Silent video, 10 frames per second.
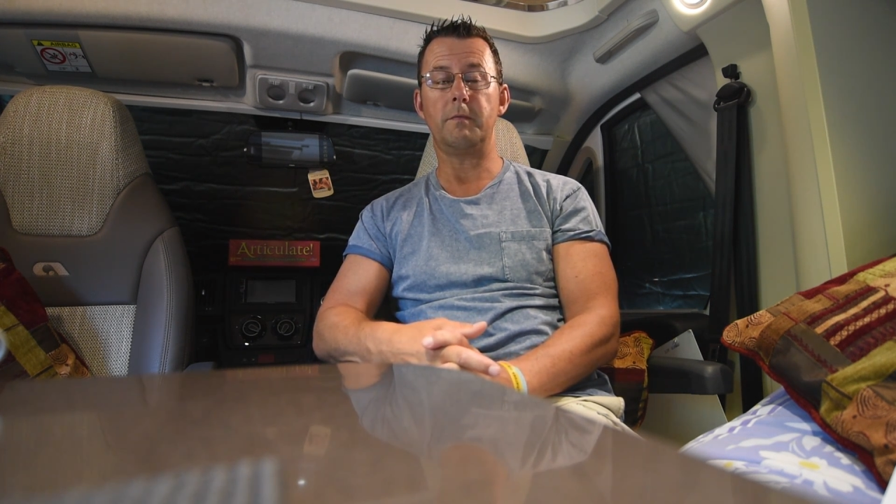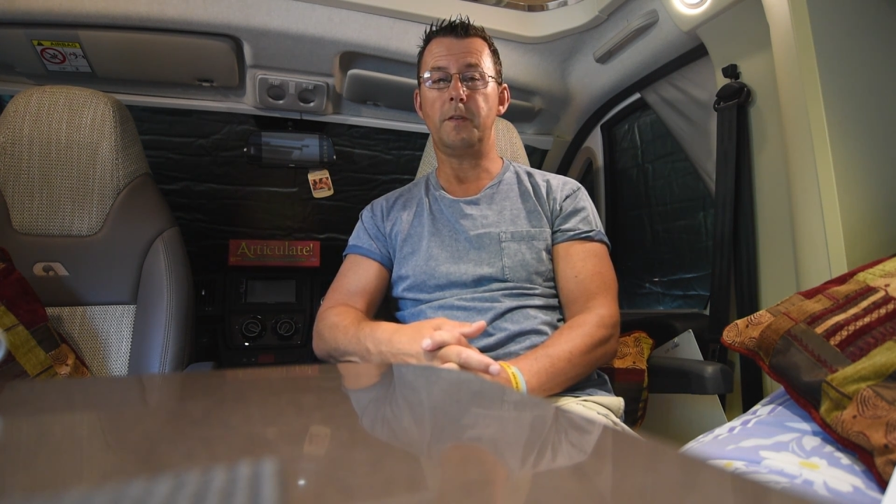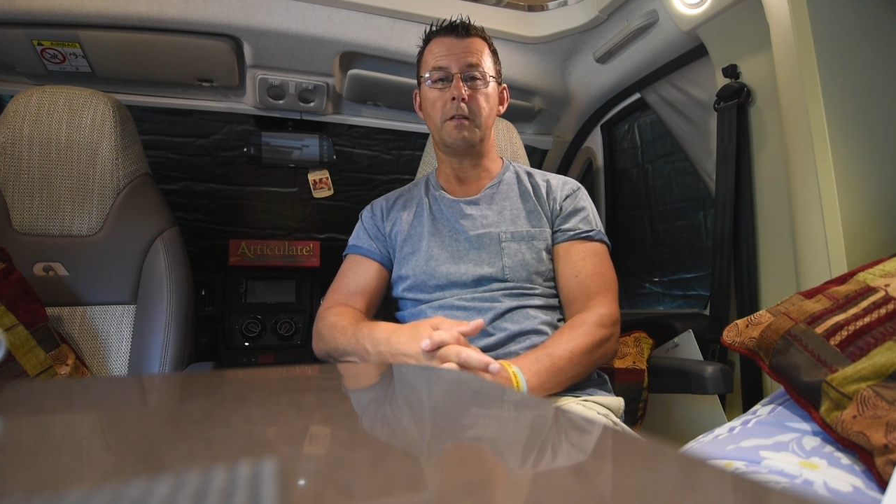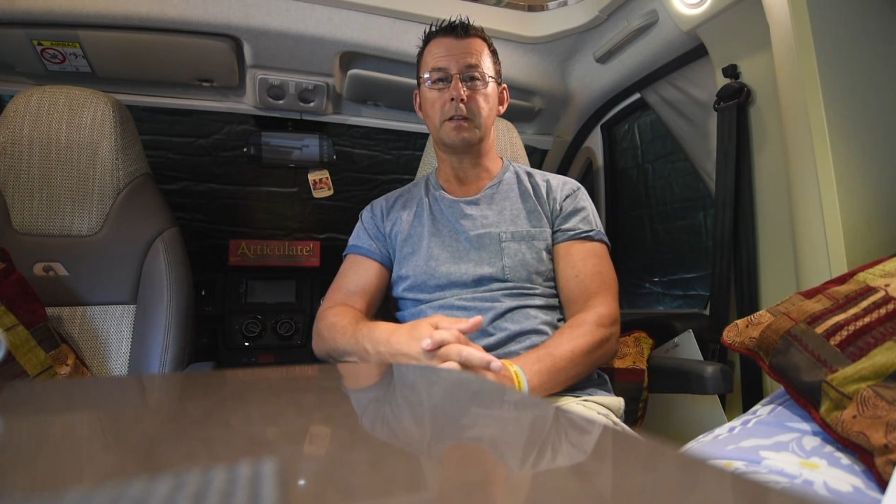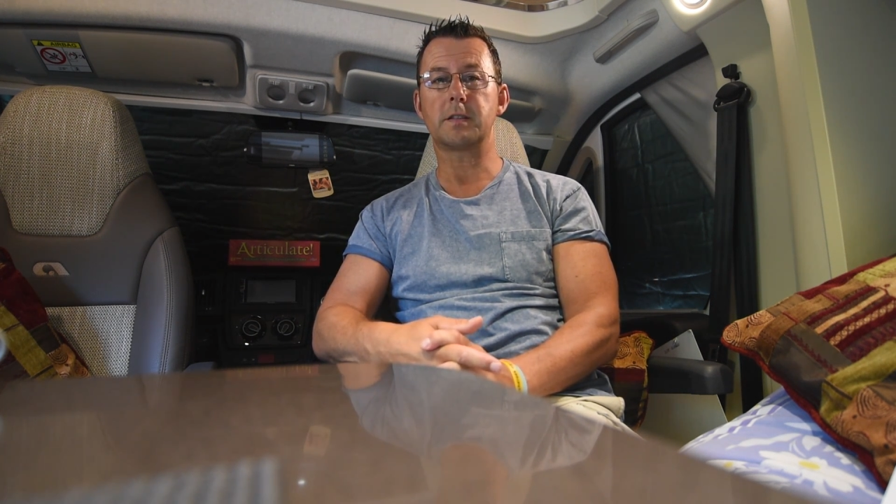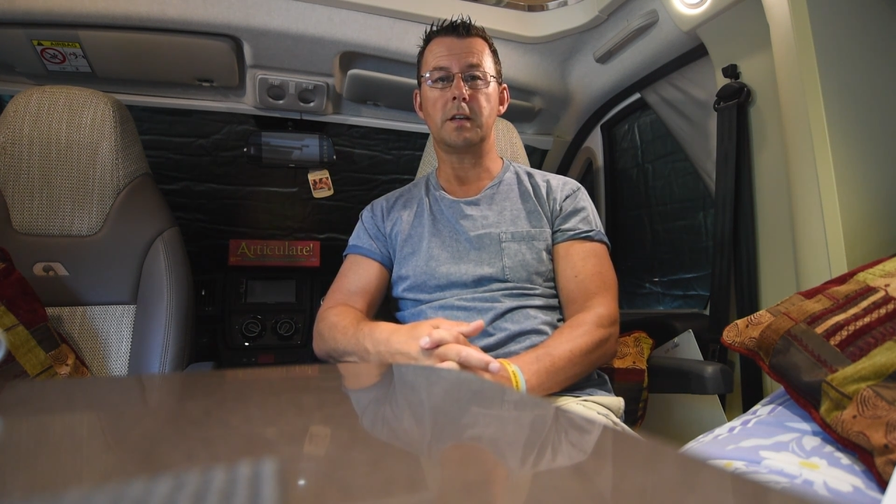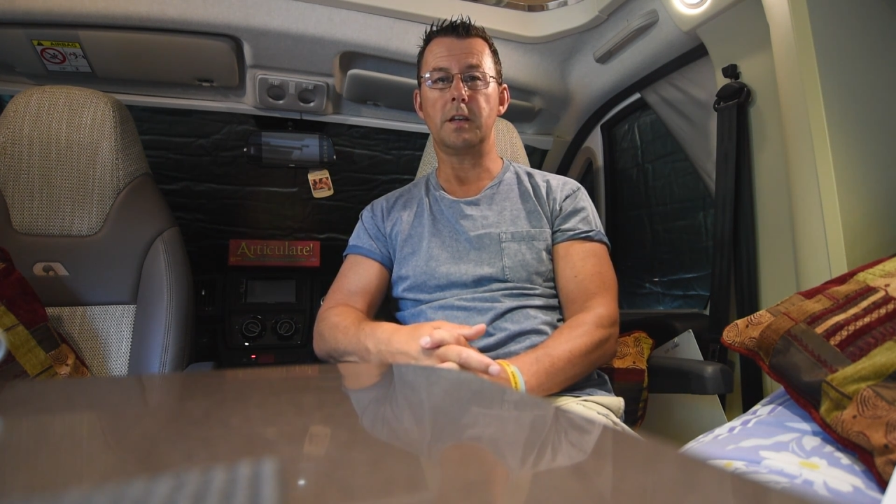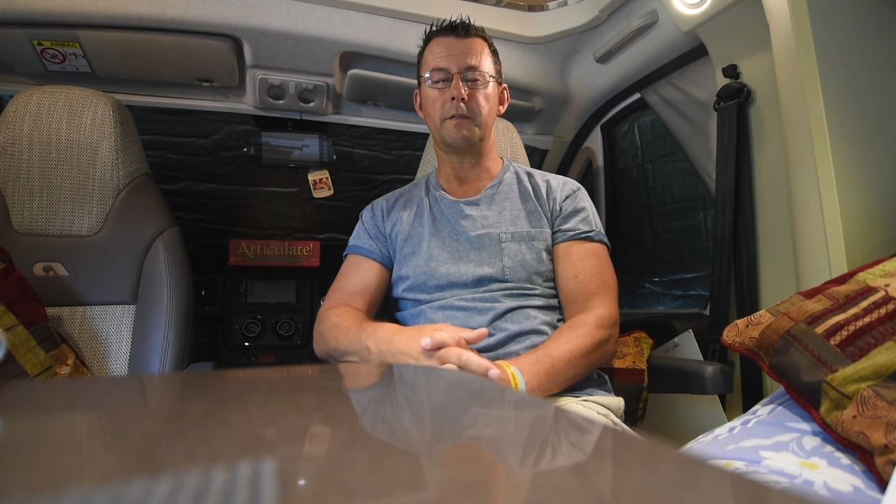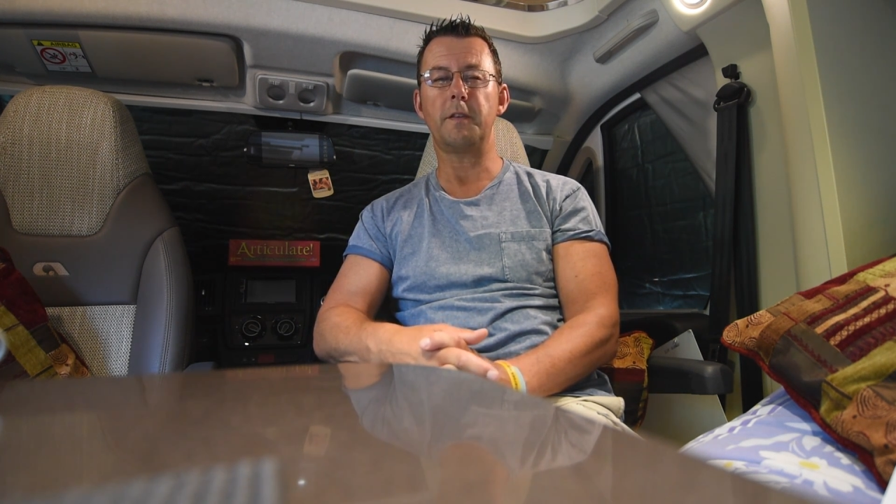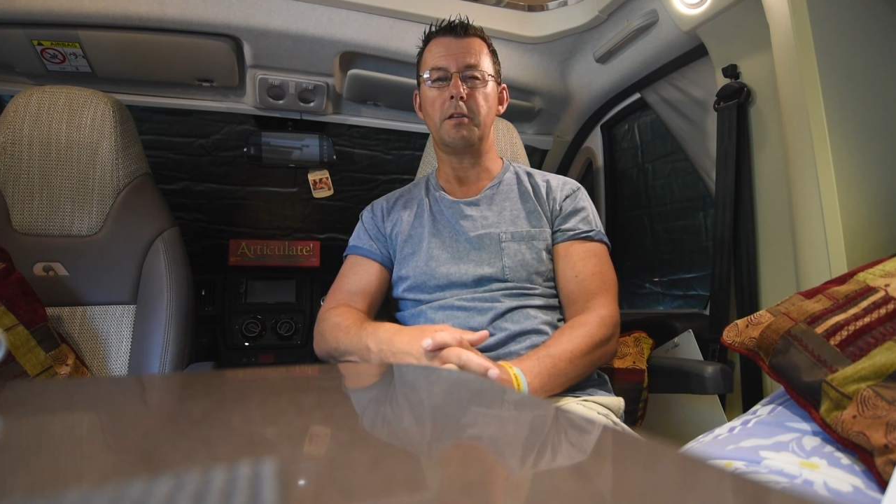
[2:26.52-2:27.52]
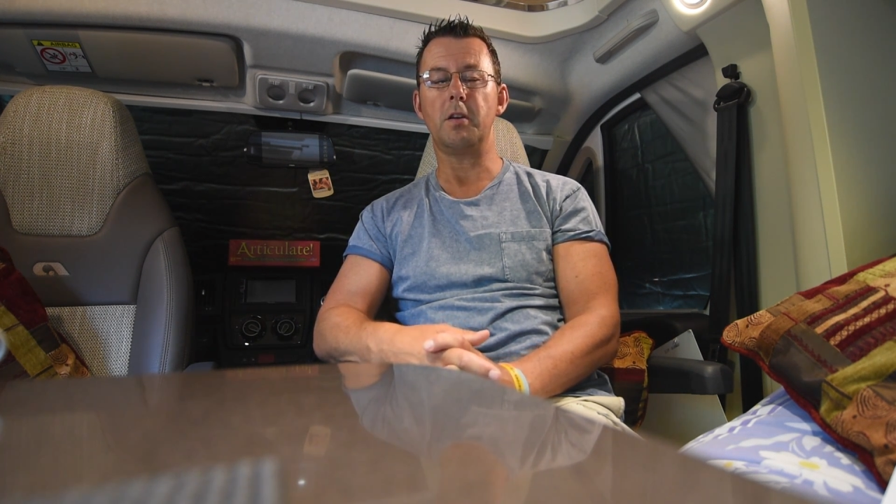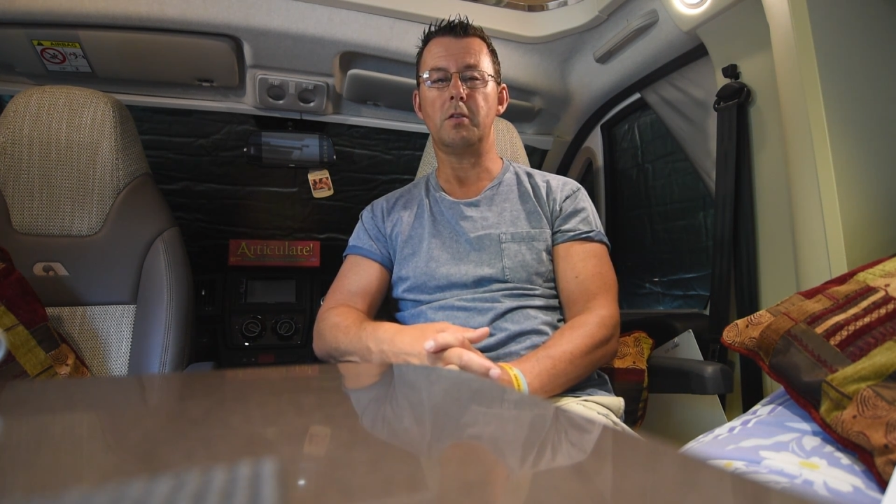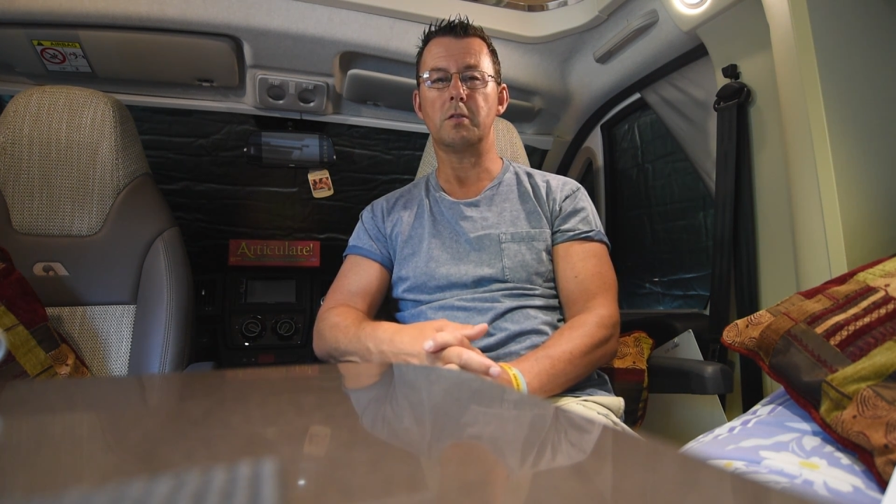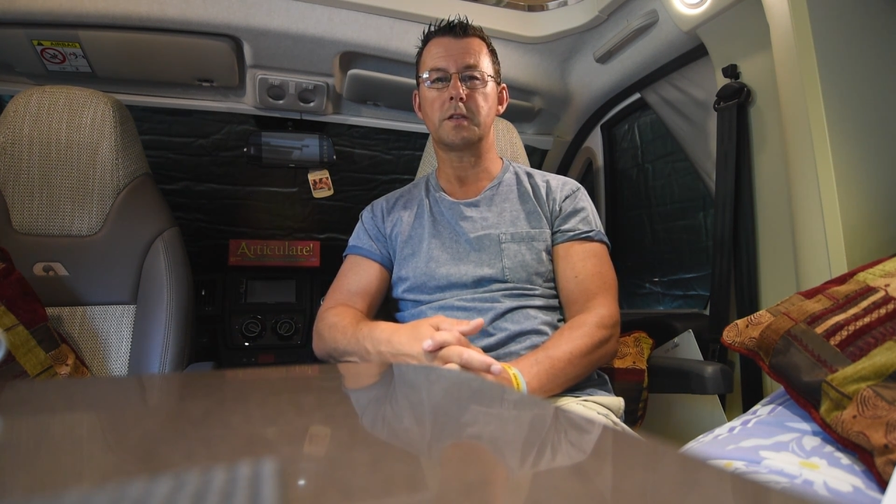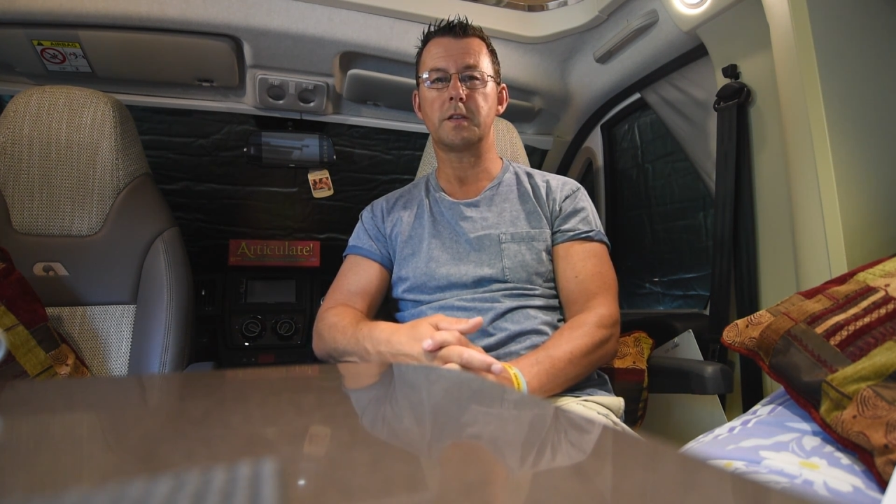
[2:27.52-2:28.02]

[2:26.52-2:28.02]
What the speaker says: very sunny, very hot,